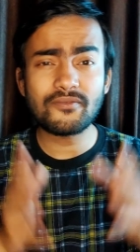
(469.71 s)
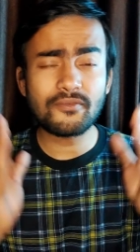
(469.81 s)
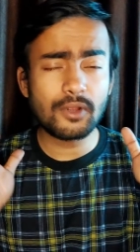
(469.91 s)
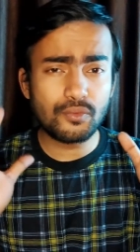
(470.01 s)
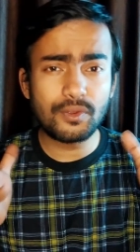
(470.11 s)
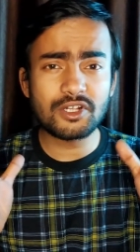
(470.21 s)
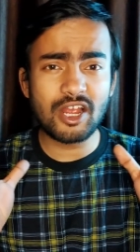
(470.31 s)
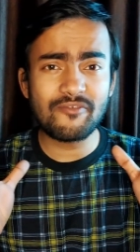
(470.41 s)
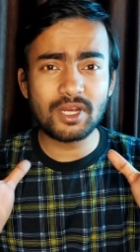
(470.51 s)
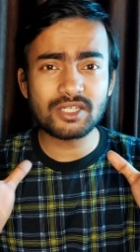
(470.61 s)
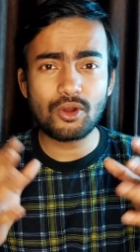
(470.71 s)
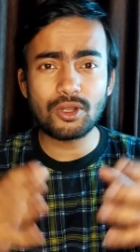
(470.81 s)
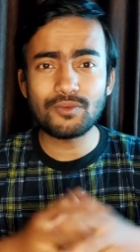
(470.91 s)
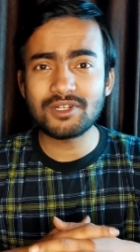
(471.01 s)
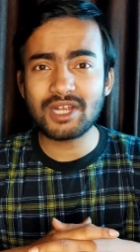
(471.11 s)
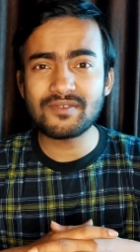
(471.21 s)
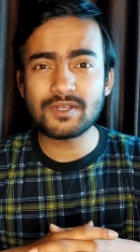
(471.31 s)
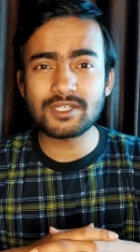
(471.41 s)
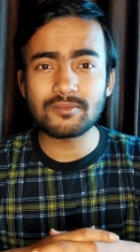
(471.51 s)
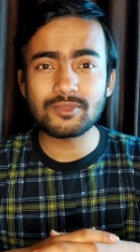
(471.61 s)
front wheel drive biased all-wheel drive
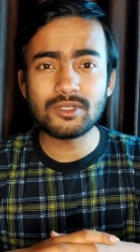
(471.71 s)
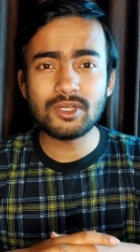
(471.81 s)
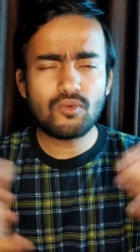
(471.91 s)
systems.